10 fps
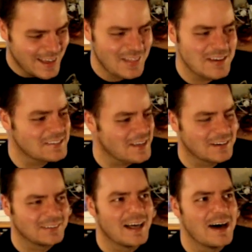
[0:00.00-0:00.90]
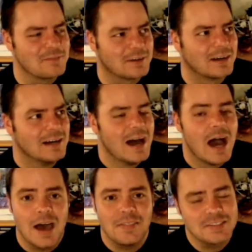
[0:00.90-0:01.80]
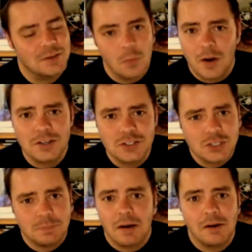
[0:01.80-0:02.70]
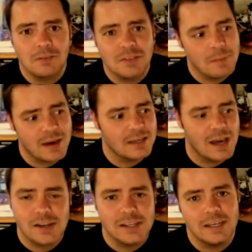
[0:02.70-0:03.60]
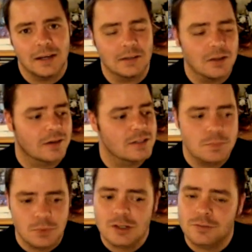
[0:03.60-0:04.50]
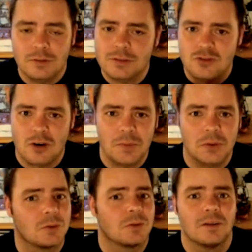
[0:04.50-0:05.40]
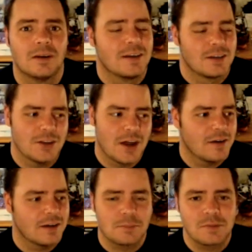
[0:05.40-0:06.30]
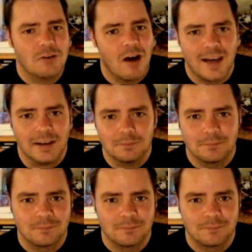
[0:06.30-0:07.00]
They started laughing. And they said, why don't you just bury her in the backyard here? Like, it's beautiful, it's tropical, it'll be great.